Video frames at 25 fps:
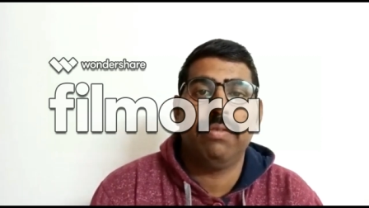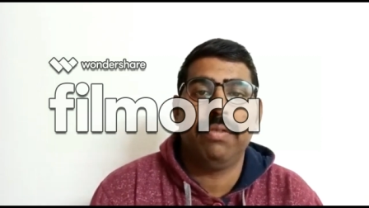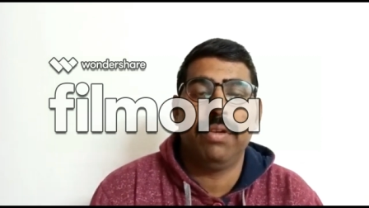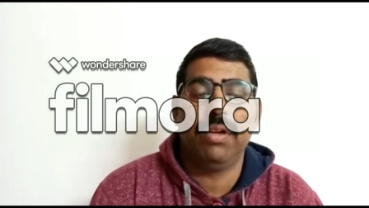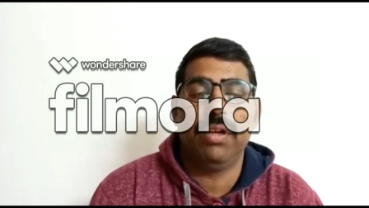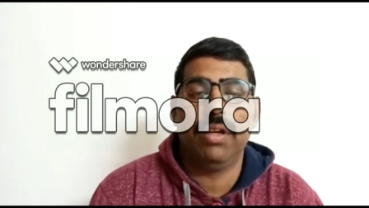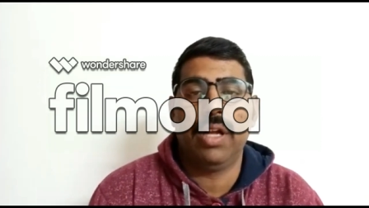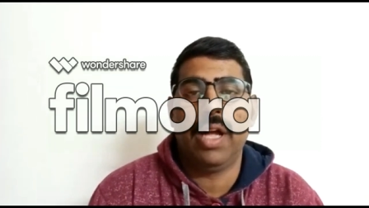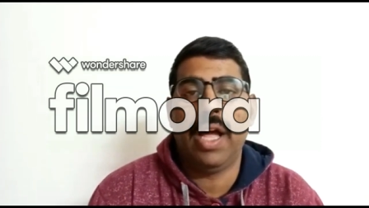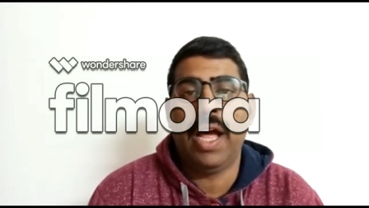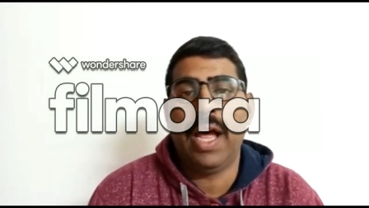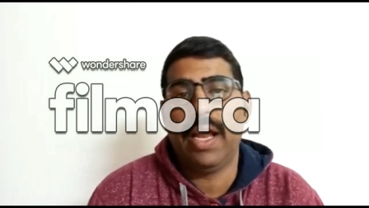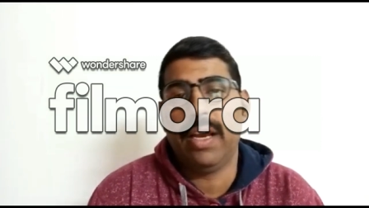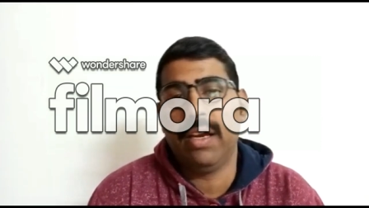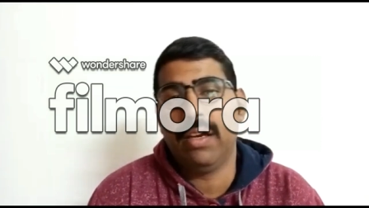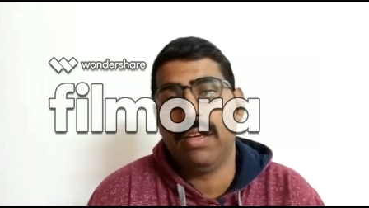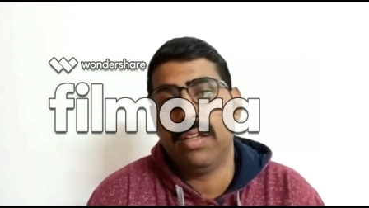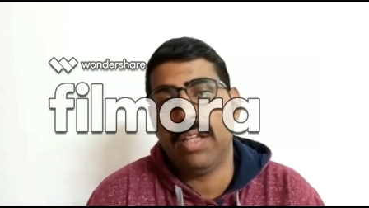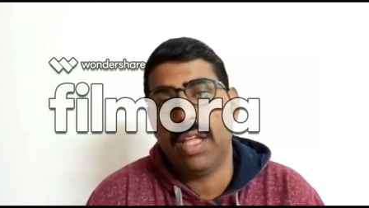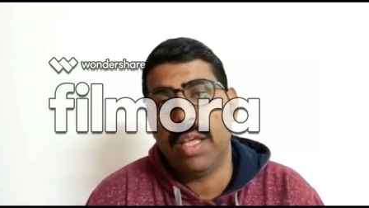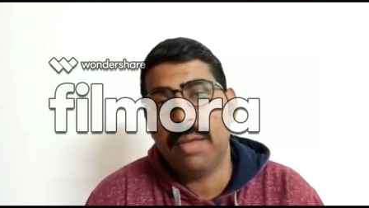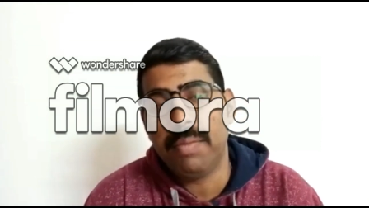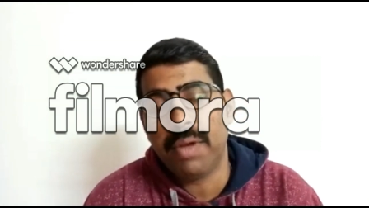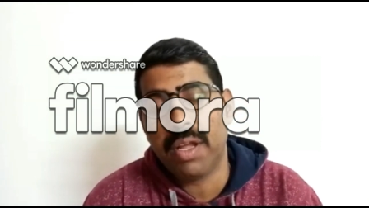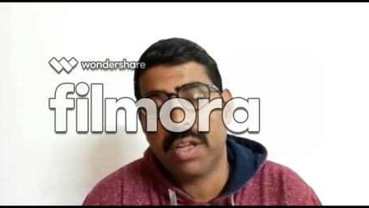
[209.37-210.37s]
uh, and
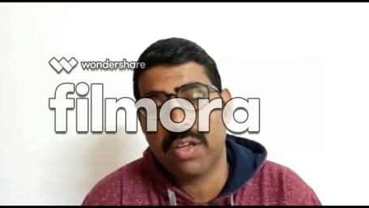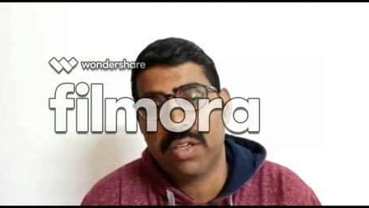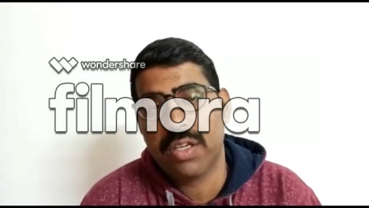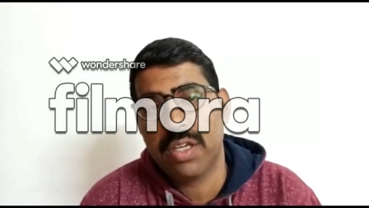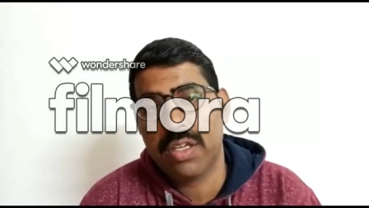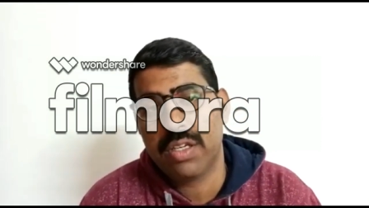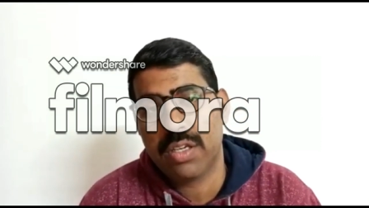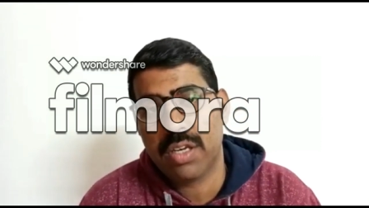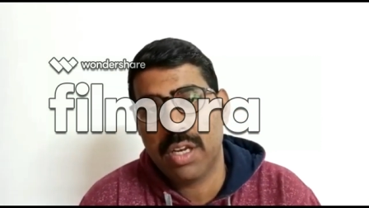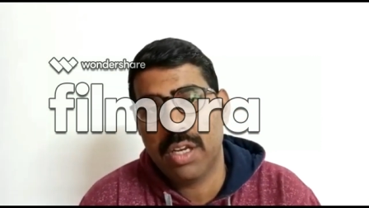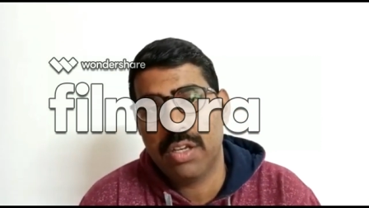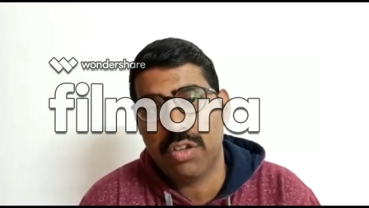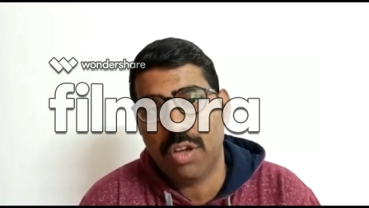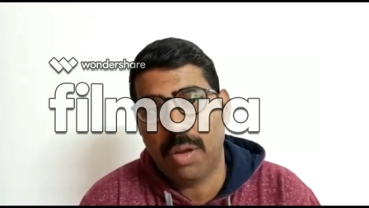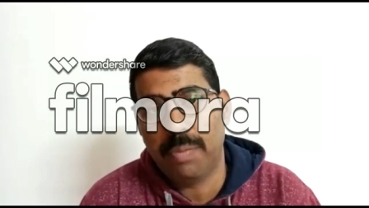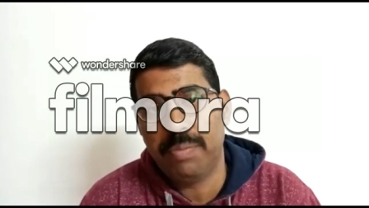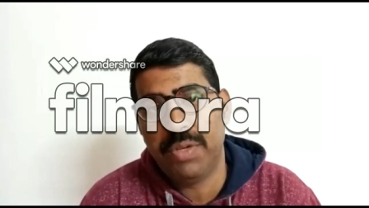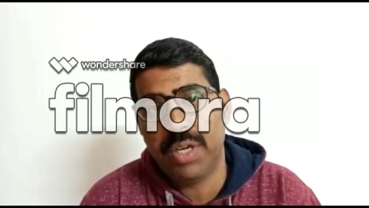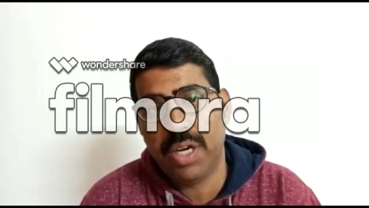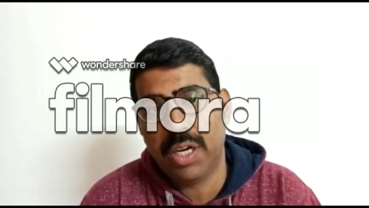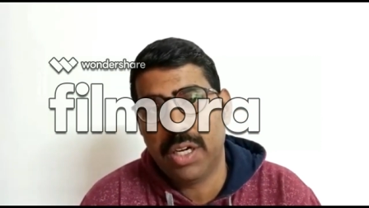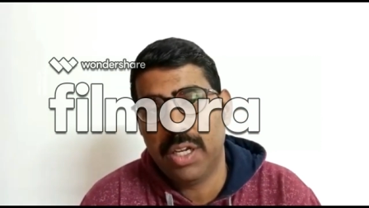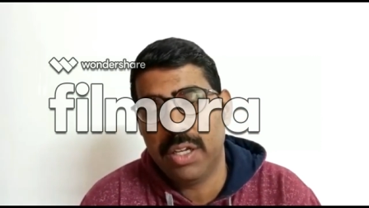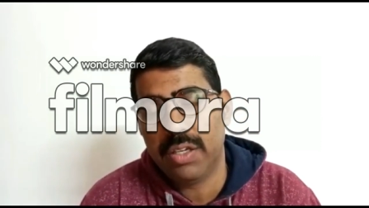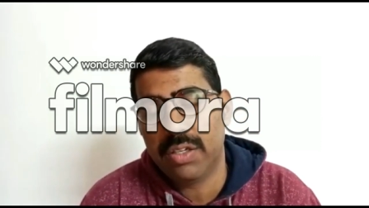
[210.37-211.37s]
image distance,
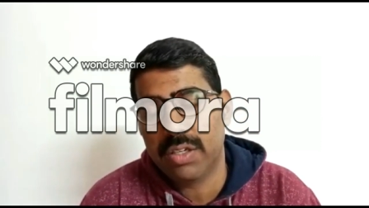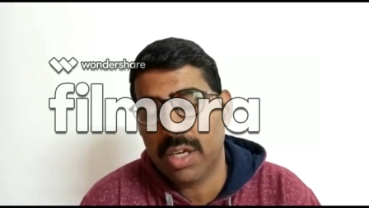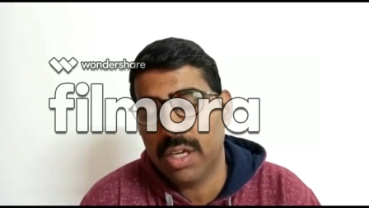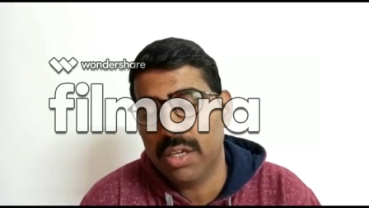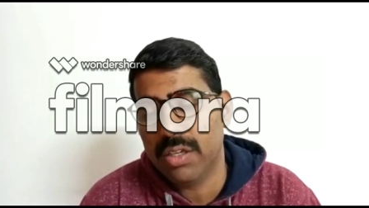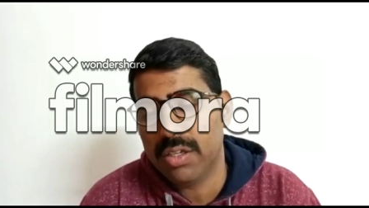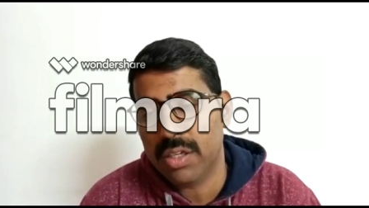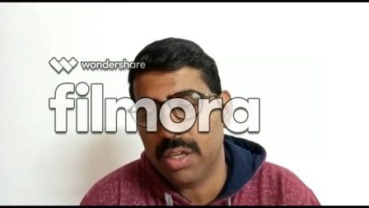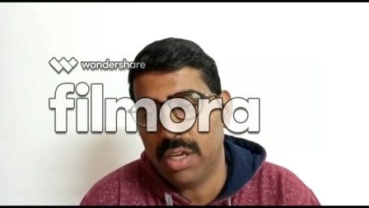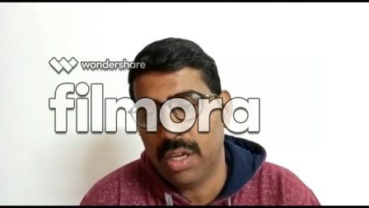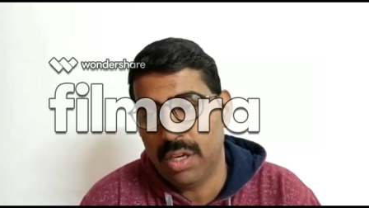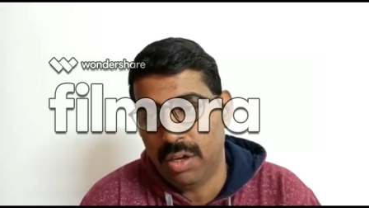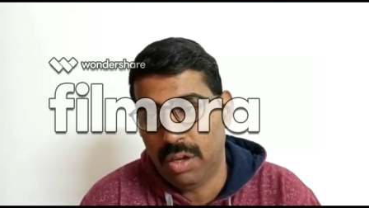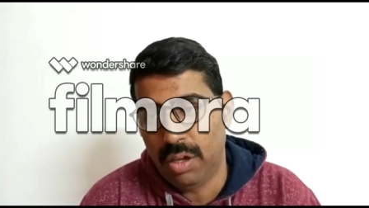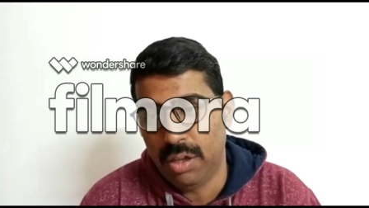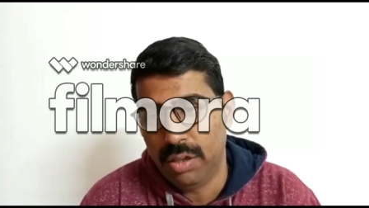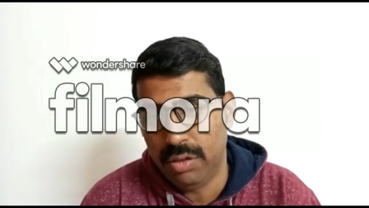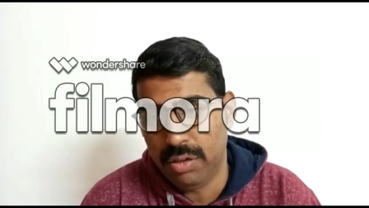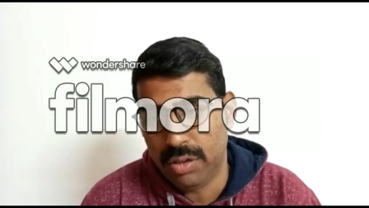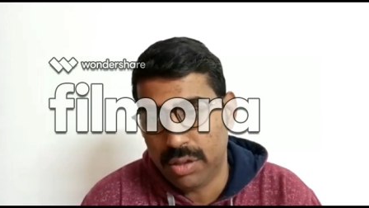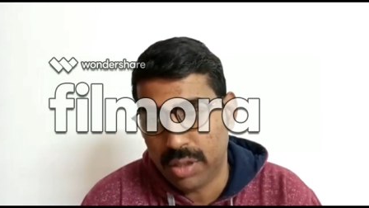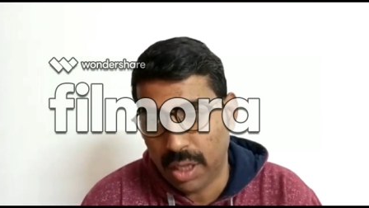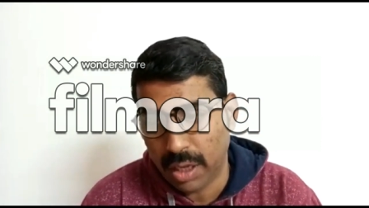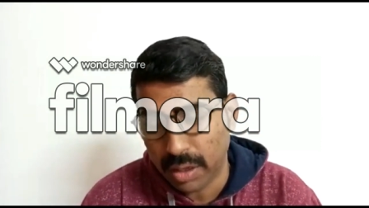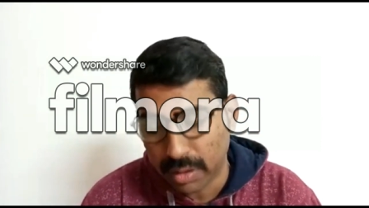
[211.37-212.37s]
object distance and all
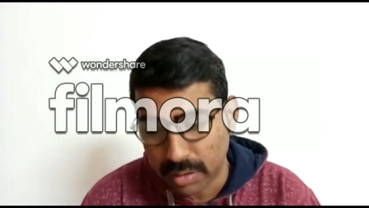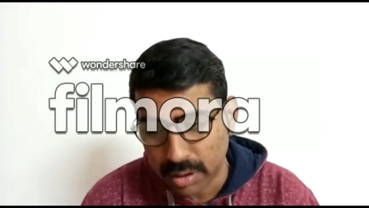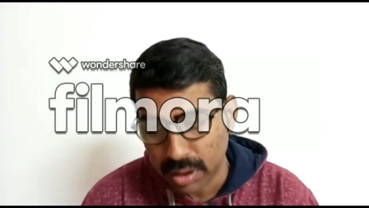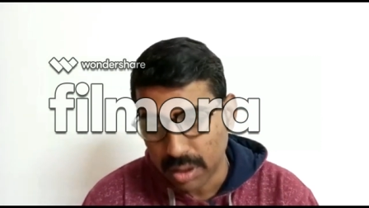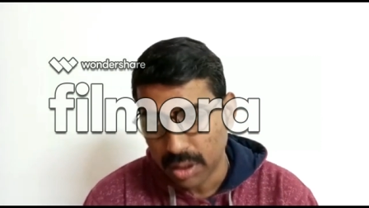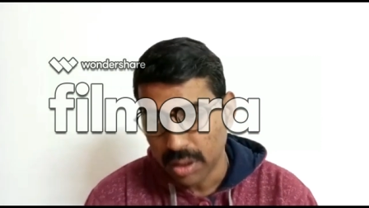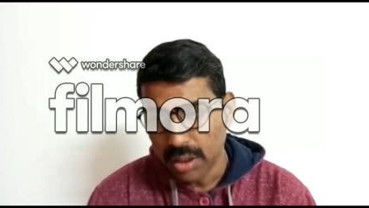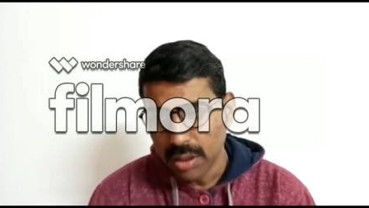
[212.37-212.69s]
those things.